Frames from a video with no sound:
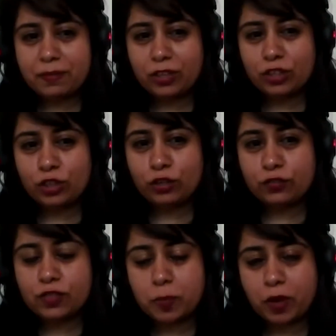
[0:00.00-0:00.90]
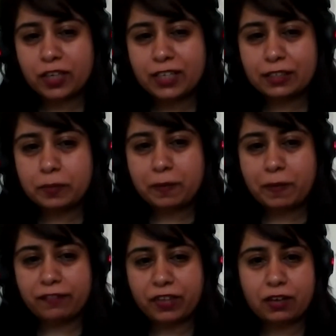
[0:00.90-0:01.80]
You've spoken a little bit
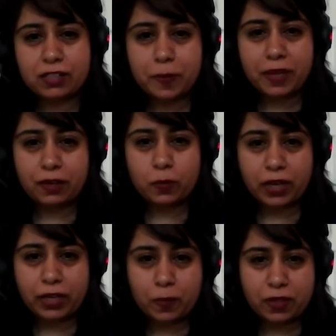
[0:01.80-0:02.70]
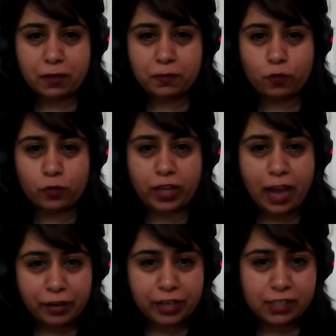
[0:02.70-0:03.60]
about Vikas Bahl and working with him for the
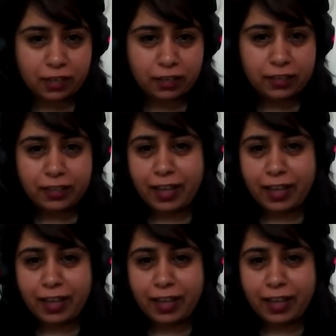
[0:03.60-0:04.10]
character